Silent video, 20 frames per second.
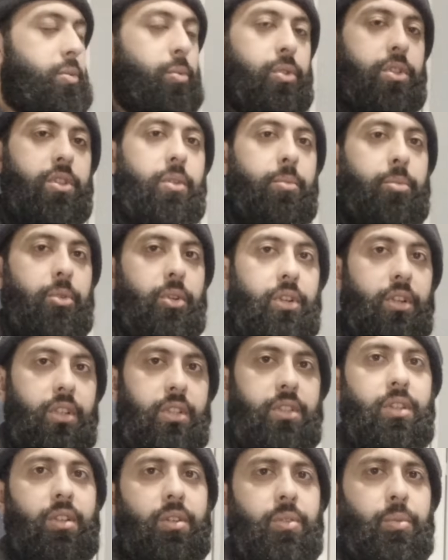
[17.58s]
these Worcester
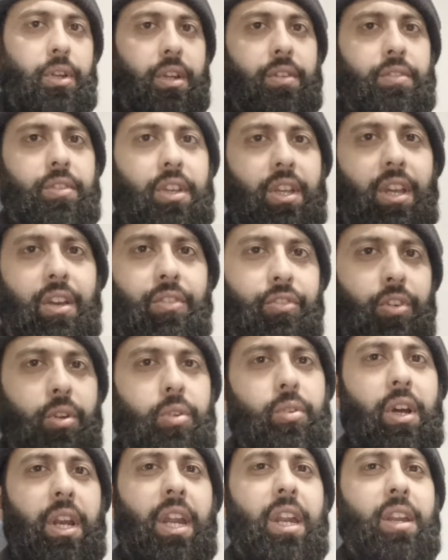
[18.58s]
boilers, whenever you get a
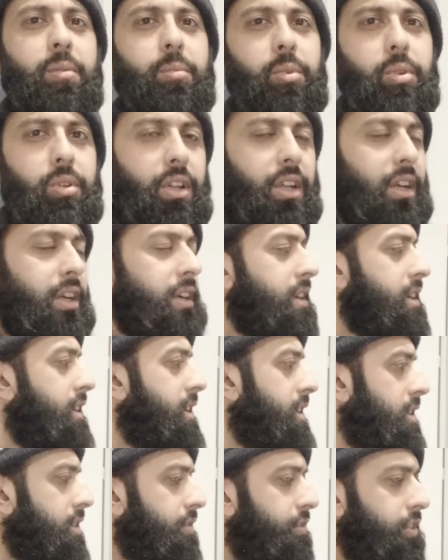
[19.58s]
fault on any boiler,
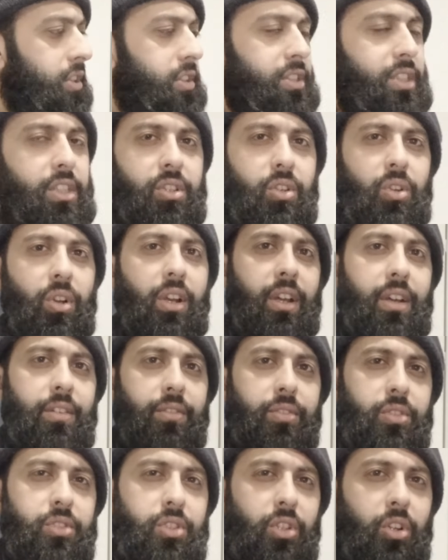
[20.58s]
the first thing to look
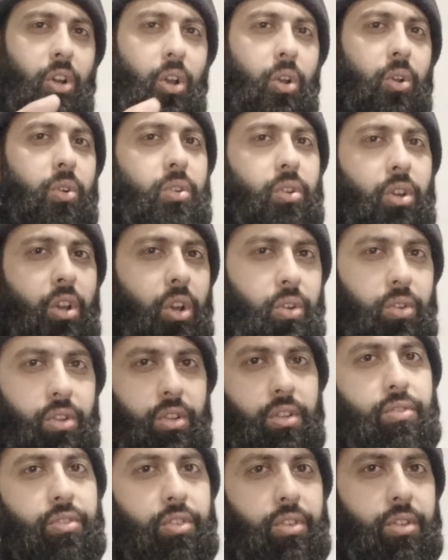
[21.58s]
out for is a code code
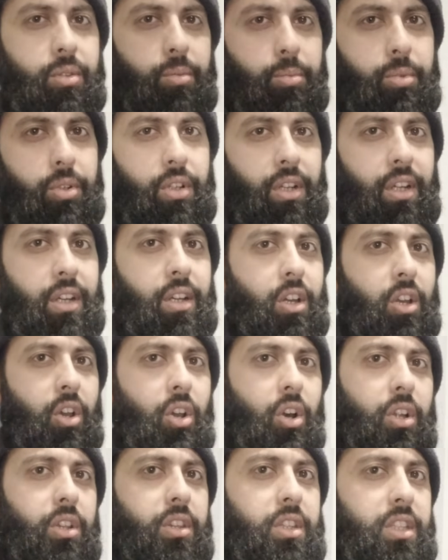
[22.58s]
on the front of the boiler.
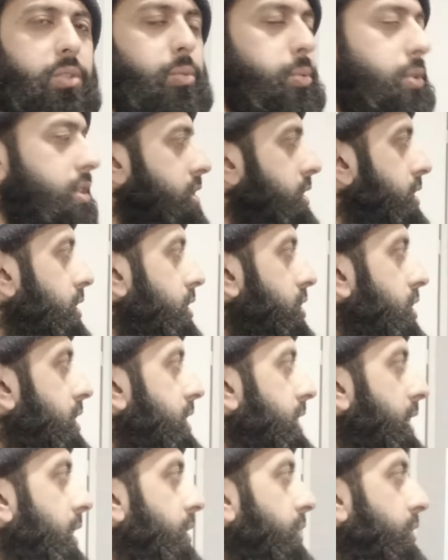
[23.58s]
On these Worcesters you
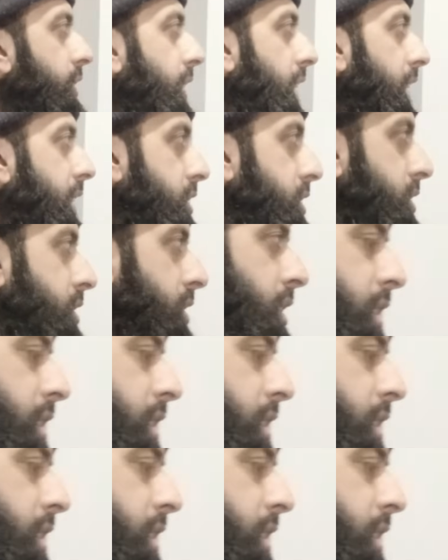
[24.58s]
see a flash.